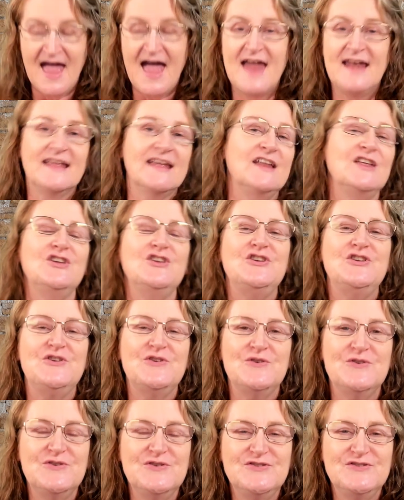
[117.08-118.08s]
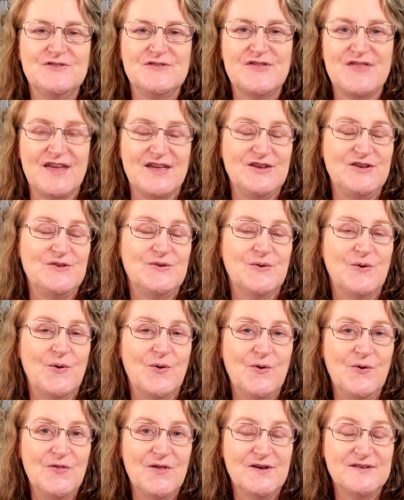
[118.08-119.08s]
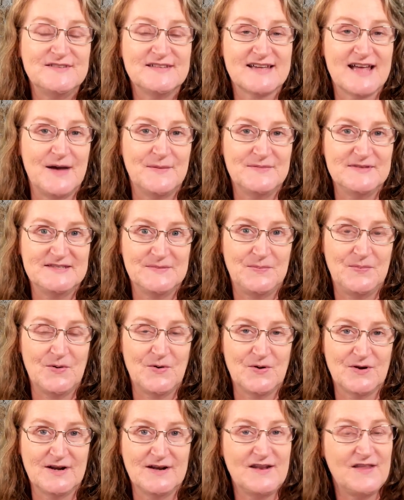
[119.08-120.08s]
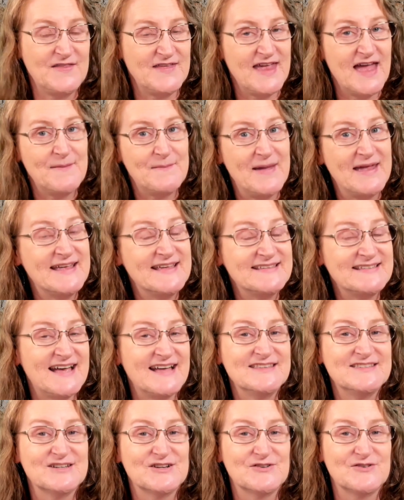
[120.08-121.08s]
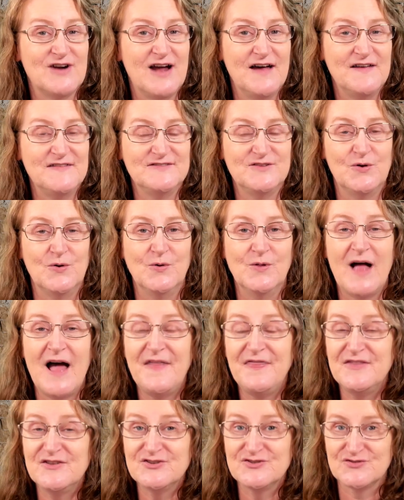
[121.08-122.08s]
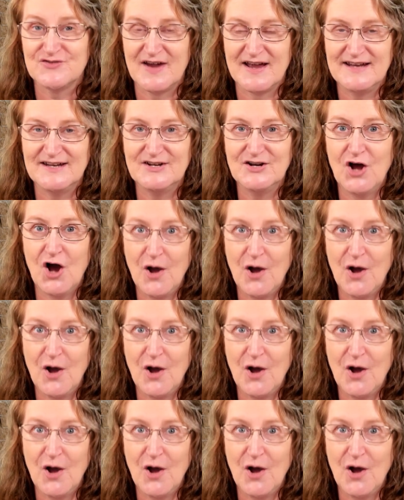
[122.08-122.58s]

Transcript: And again, a huge thank you to all those that come and supported the Makers Arts and Crafts Hall at the Train and